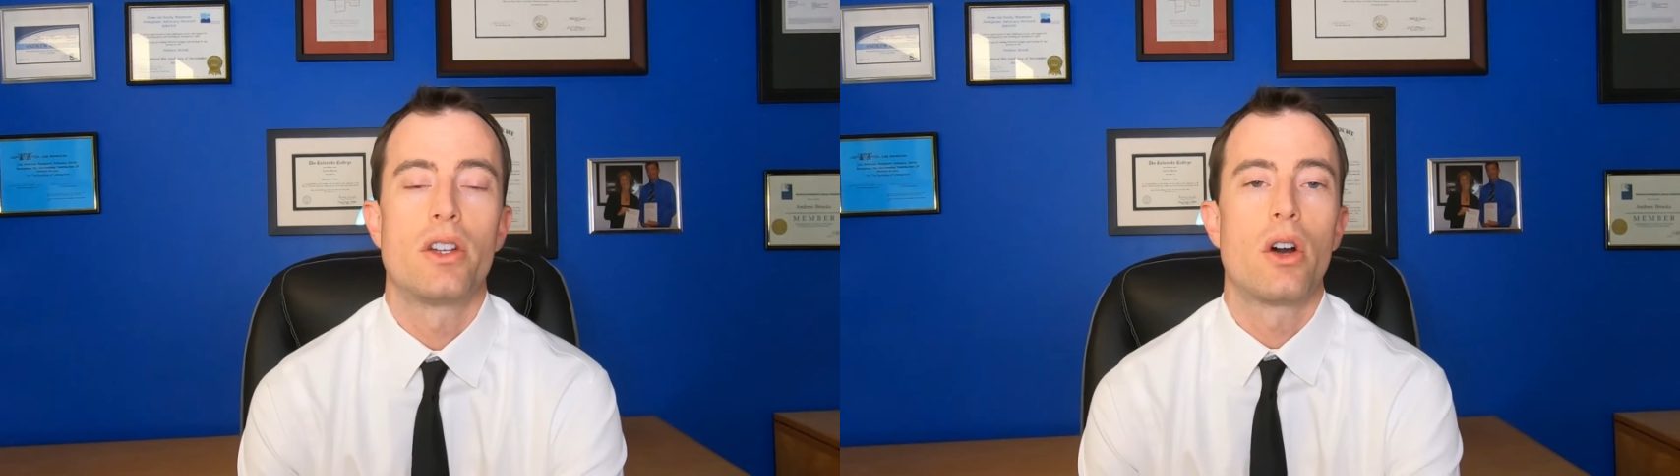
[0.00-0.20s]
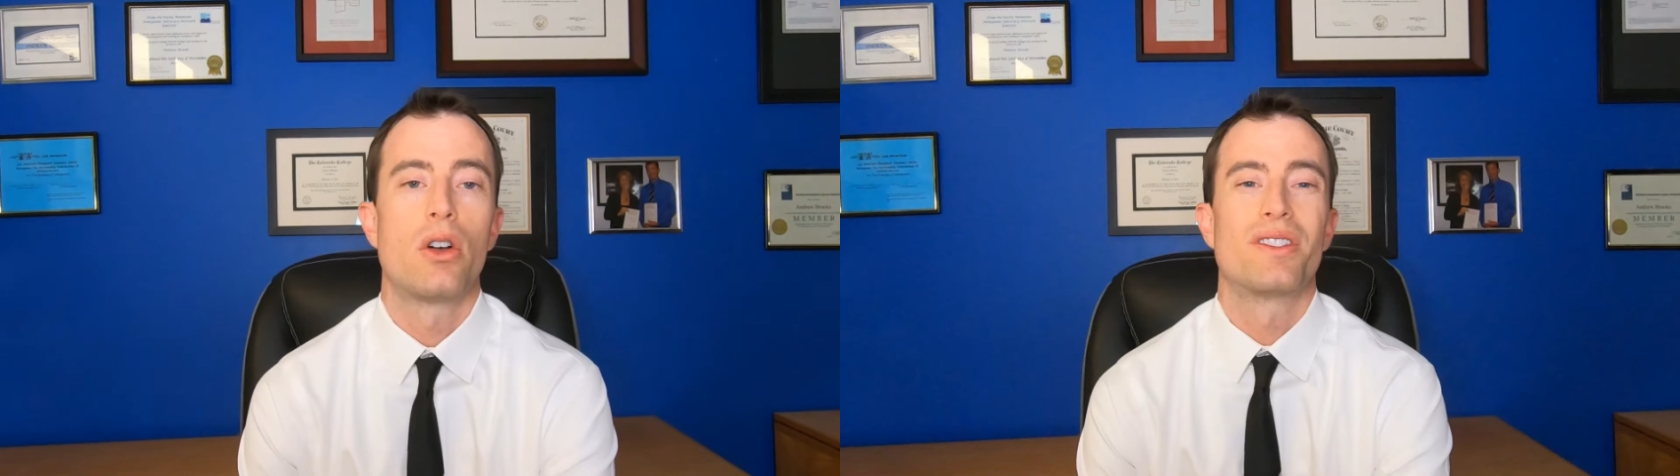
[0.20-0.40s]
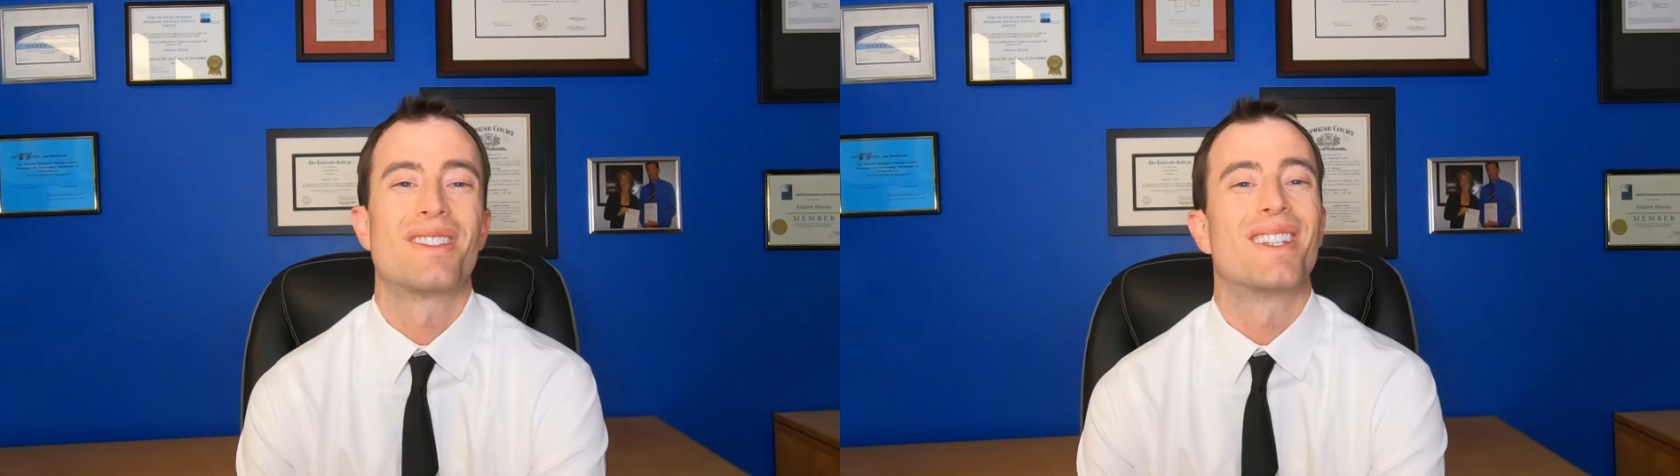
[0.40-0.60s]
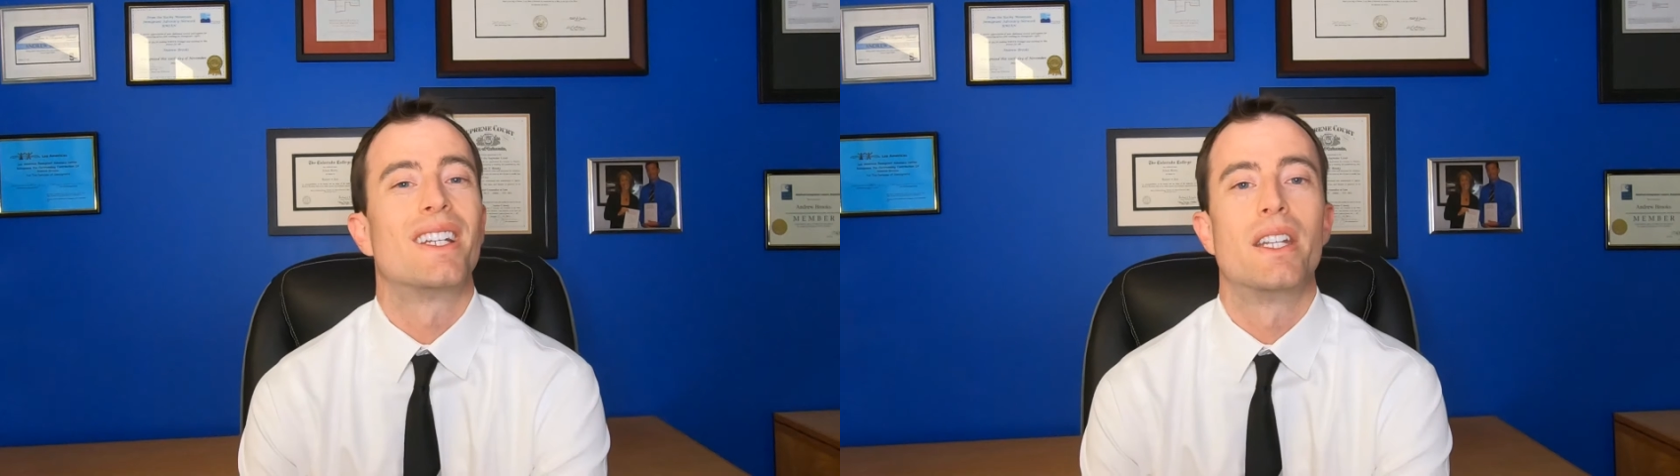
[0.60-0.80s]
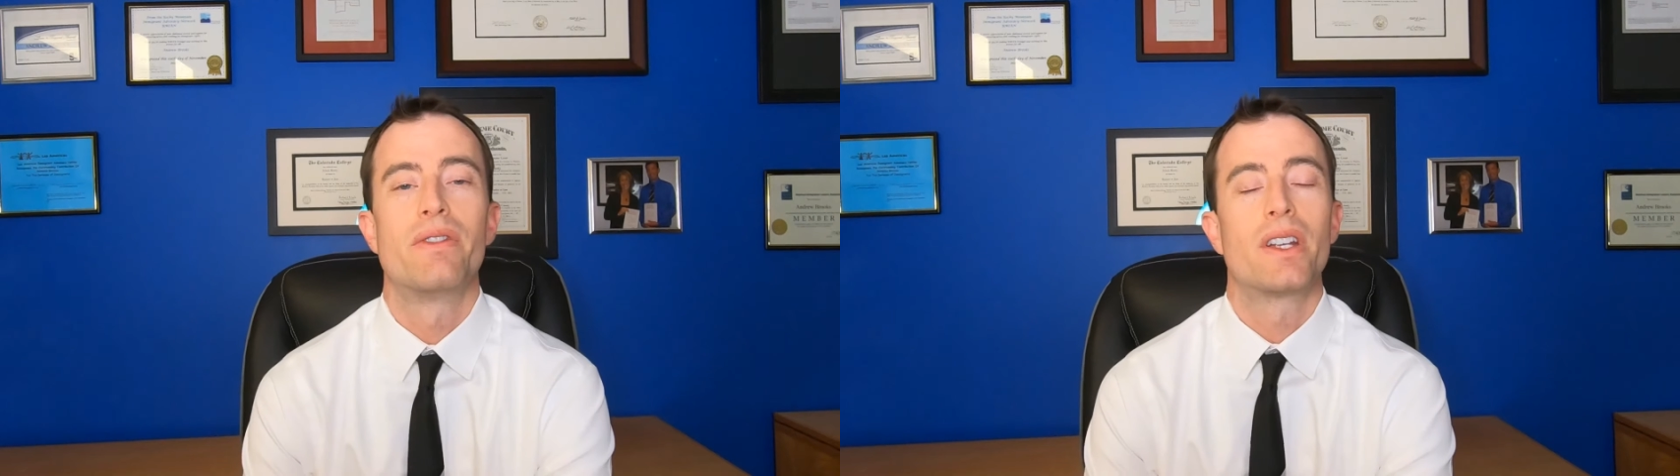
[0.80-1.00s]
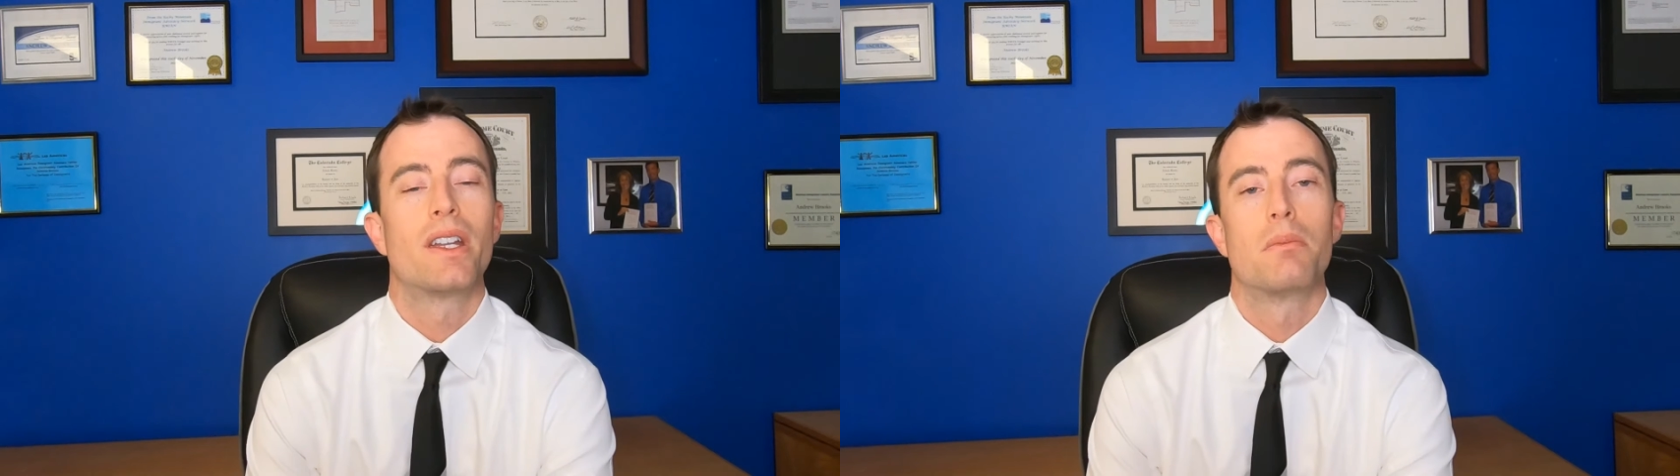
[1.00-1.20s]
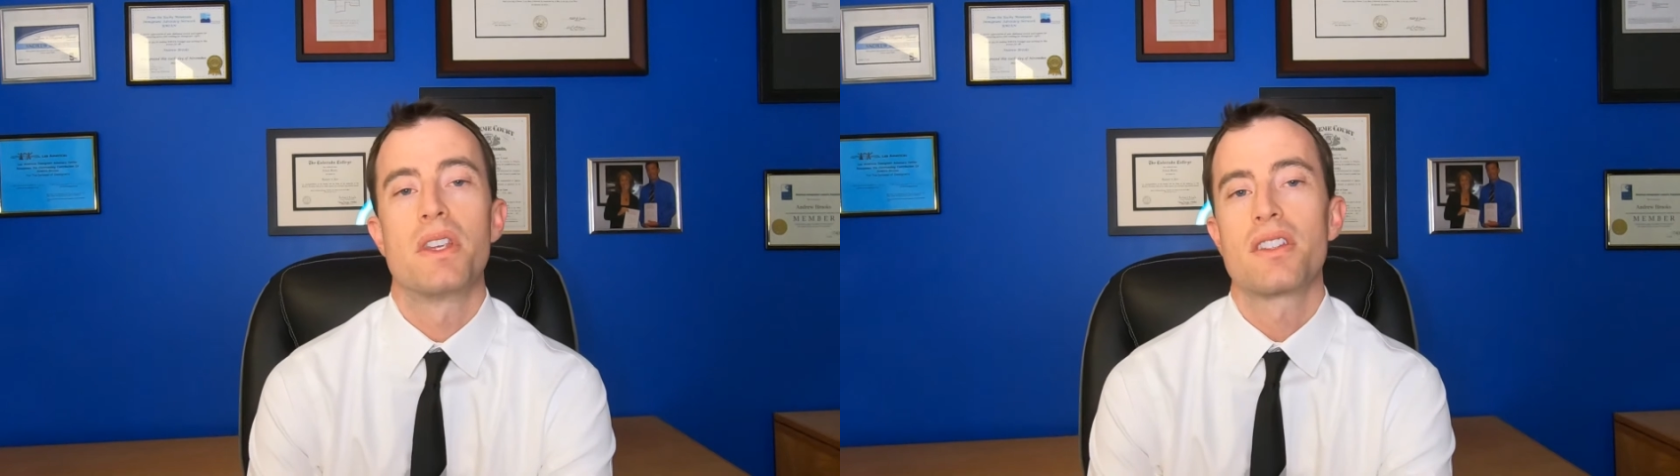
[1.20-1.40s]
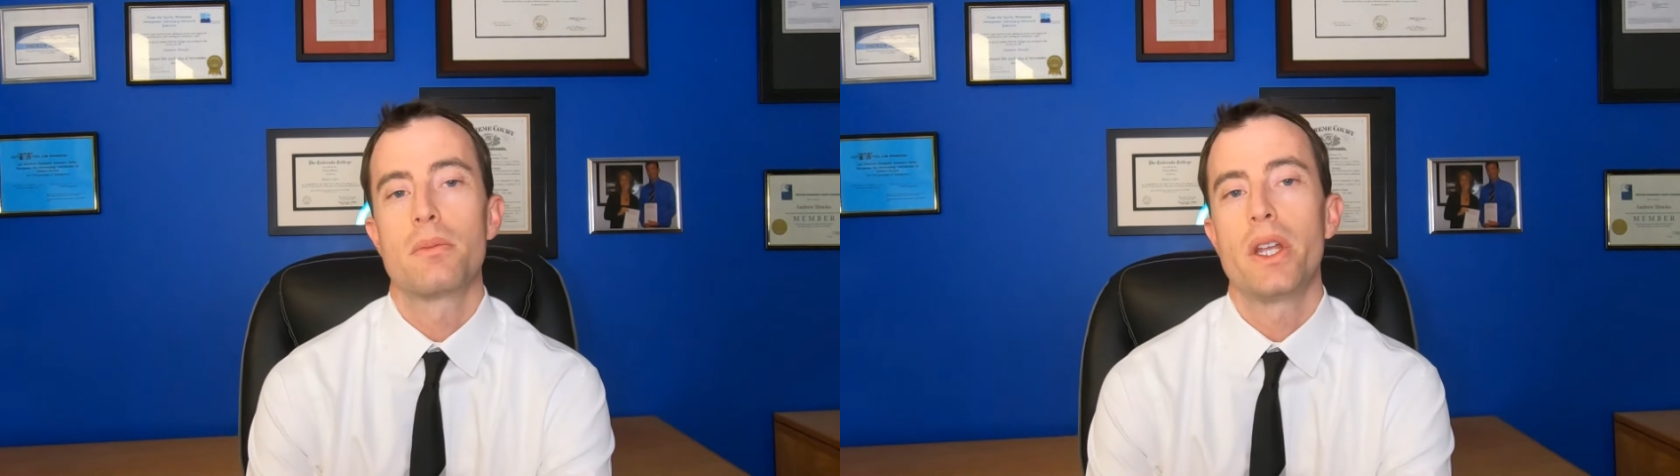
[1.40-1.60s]
calls a significant
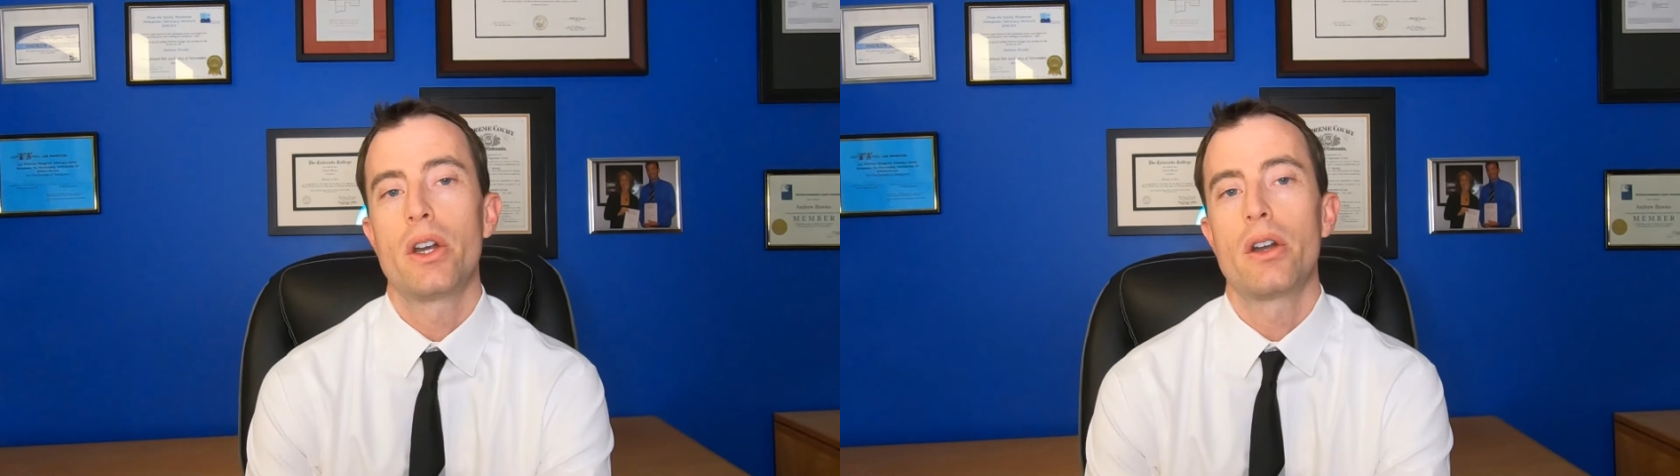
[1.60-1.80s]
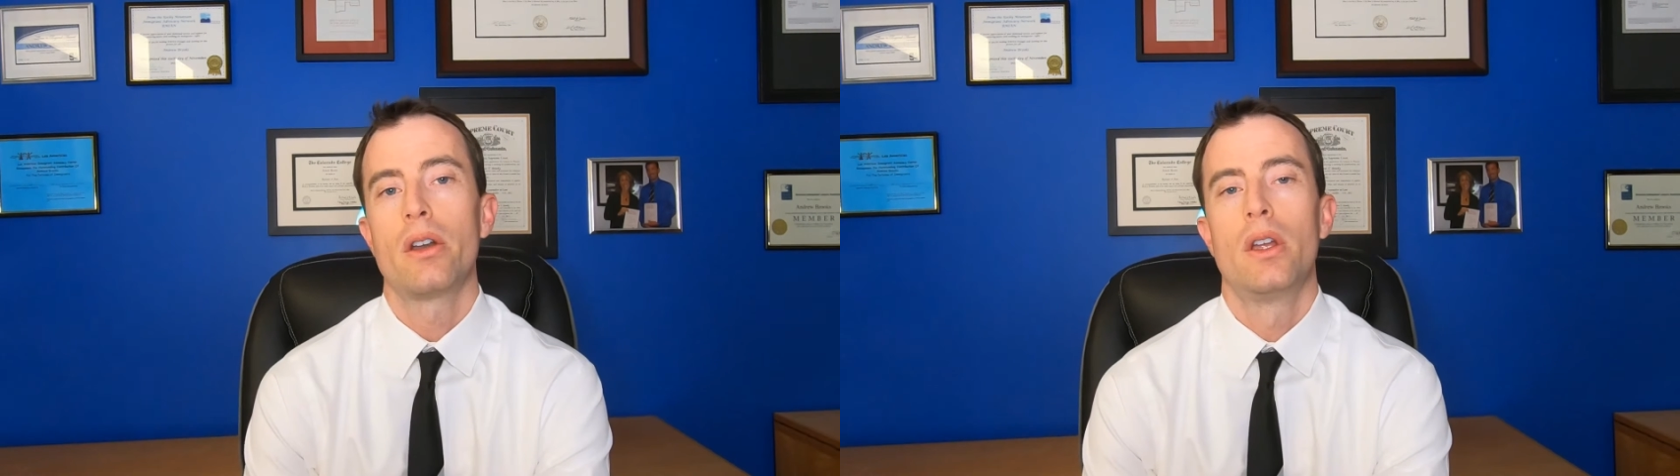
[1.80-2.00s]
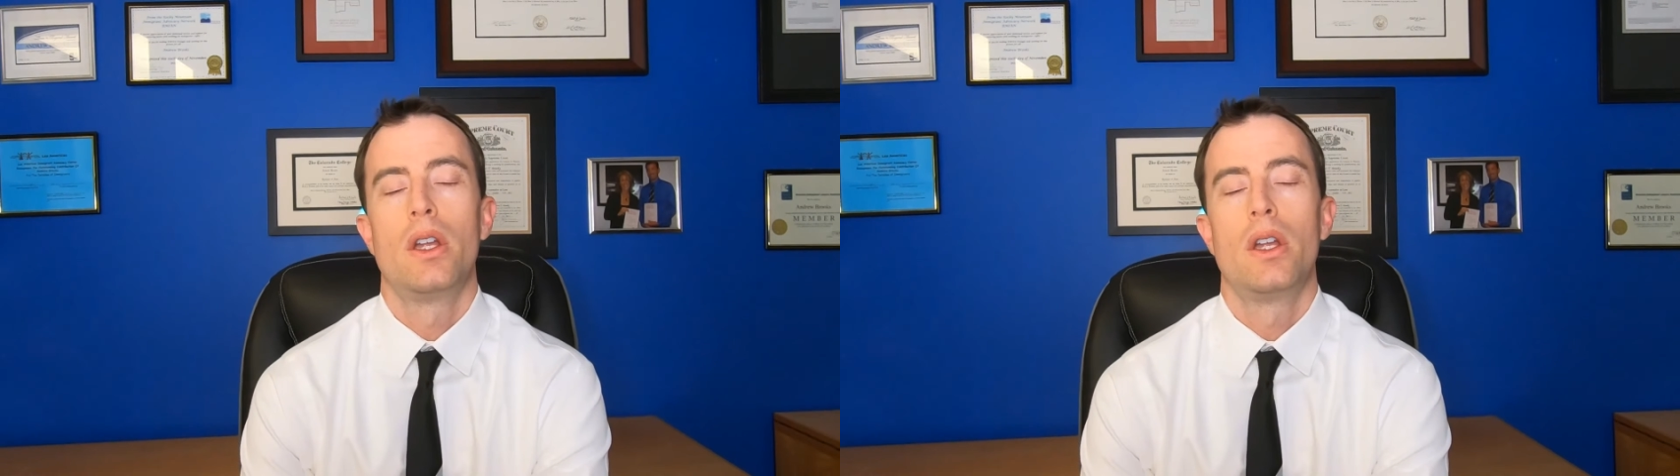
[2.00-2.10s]
misdemeanor